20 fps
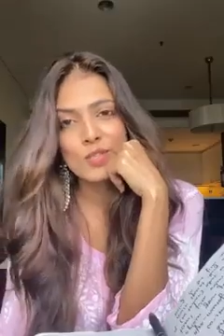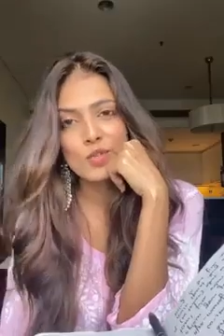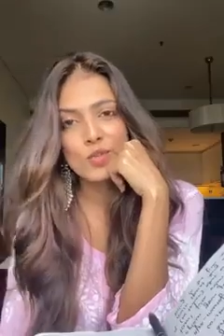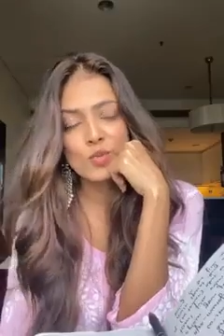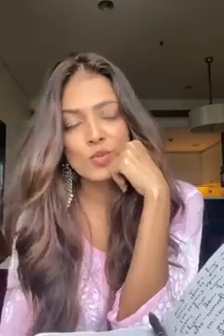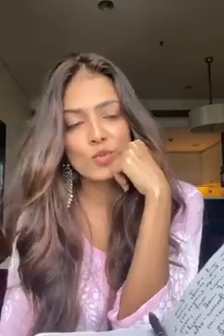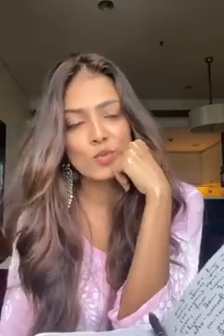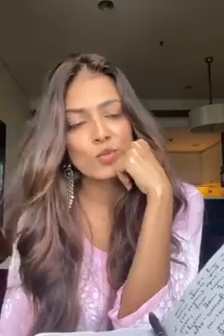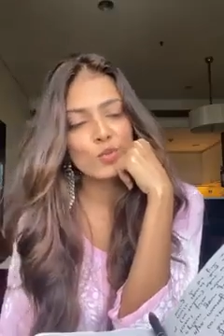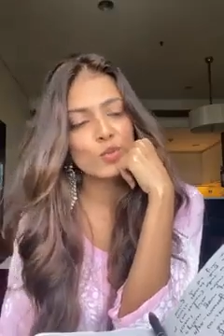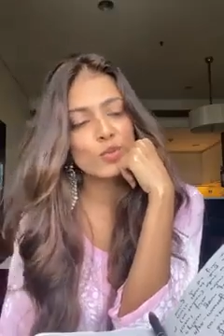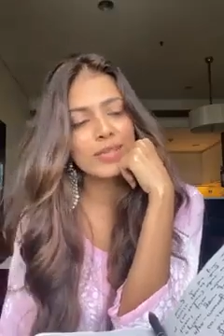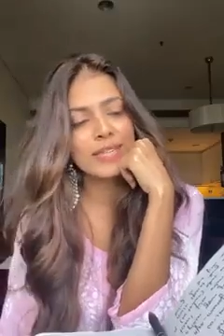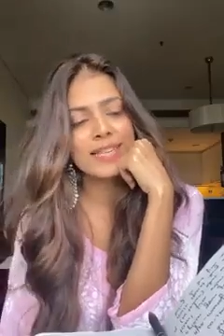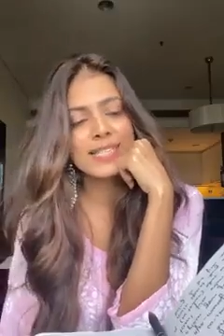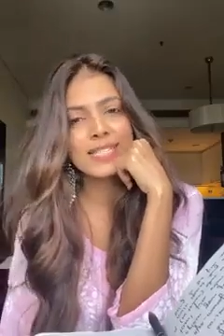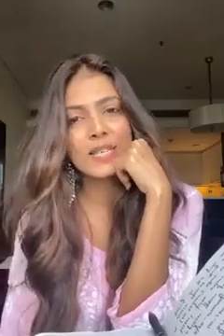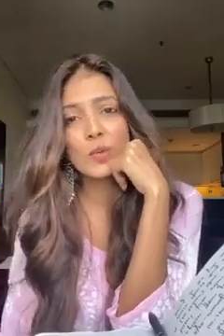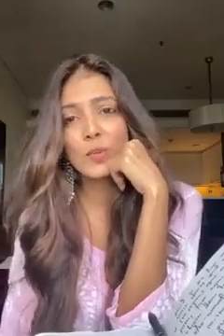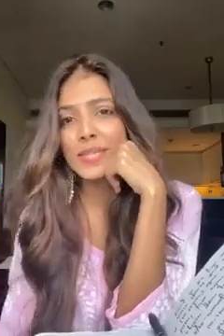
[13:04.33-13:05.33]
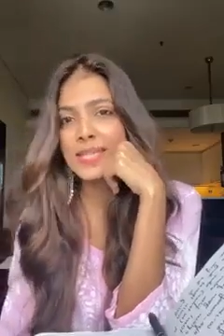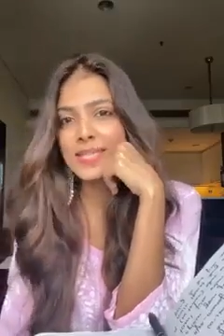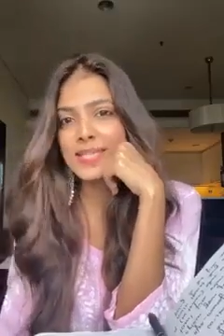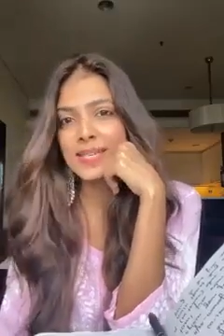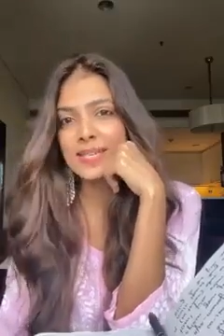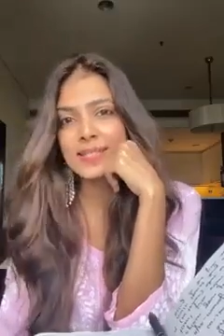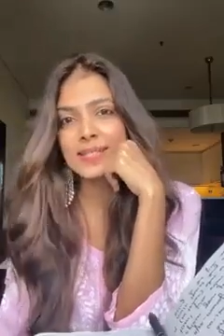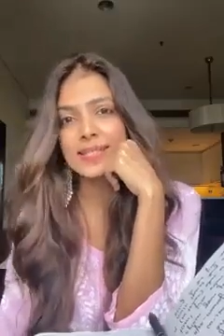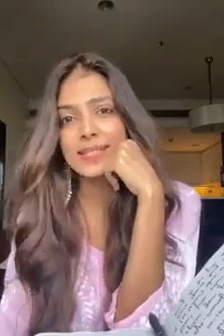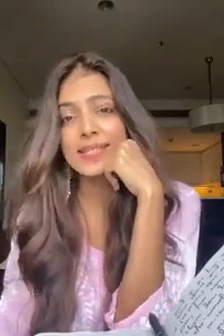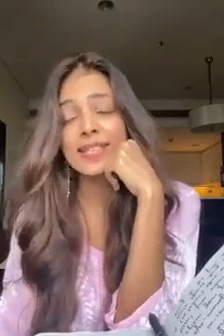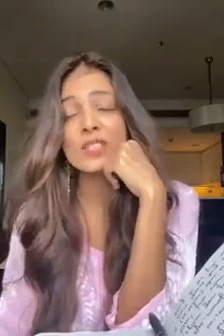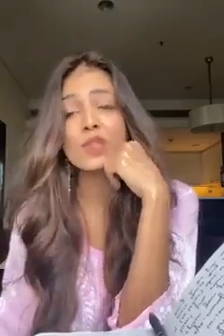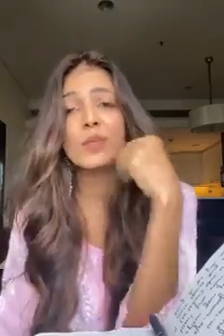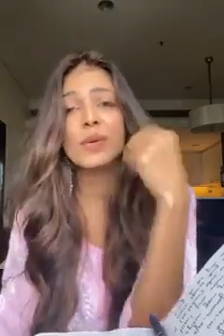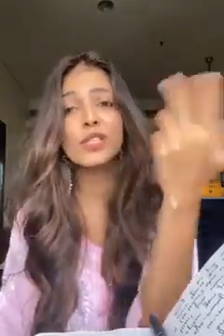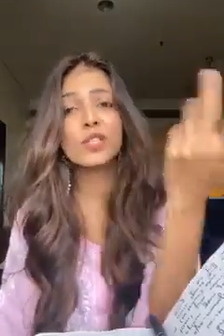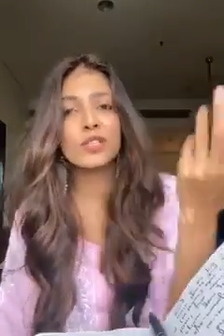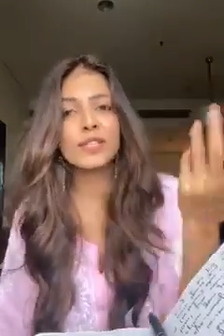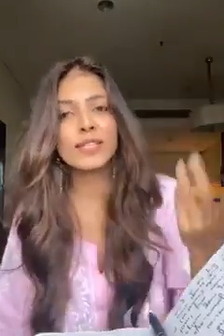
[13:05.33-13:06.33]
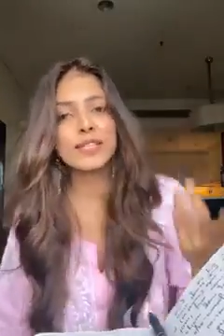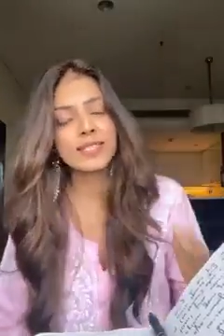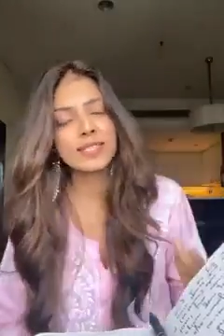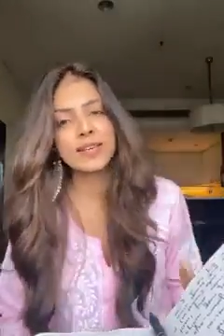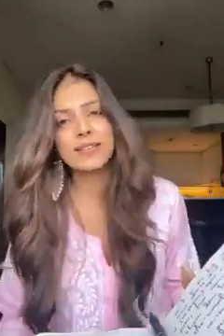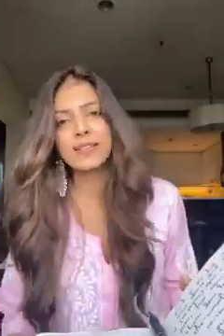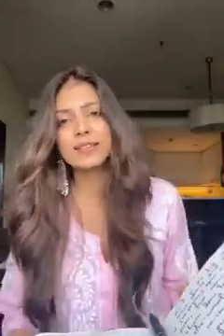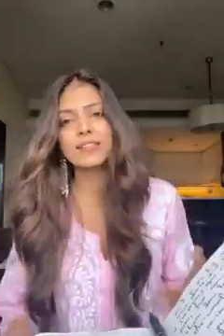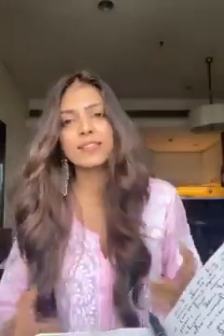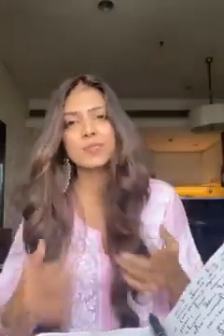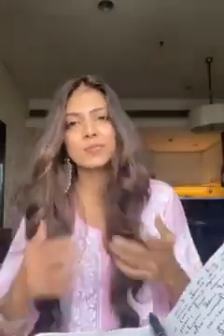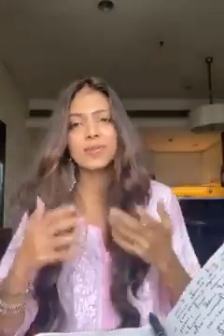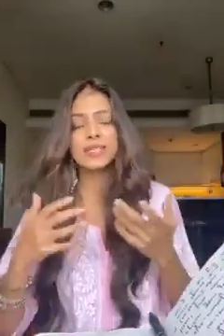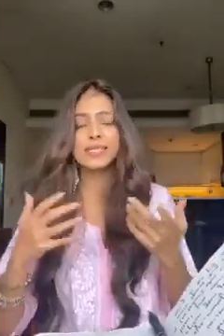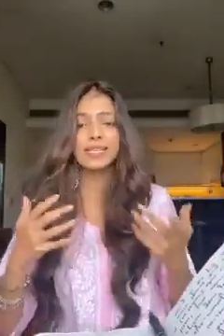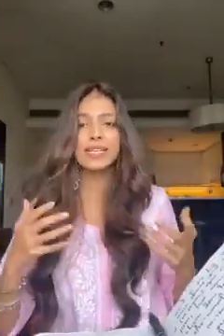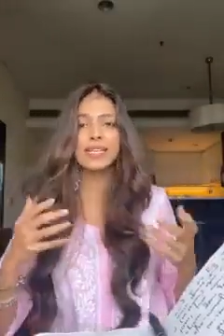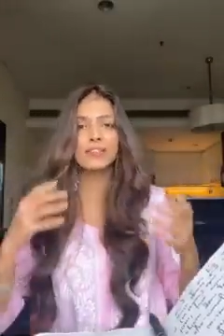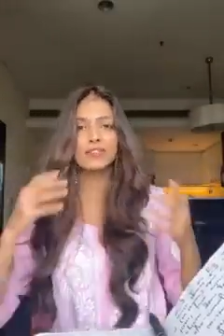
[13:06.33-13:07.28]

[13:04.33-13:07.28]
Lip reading: So that's how it started. That's how my journey started. This is my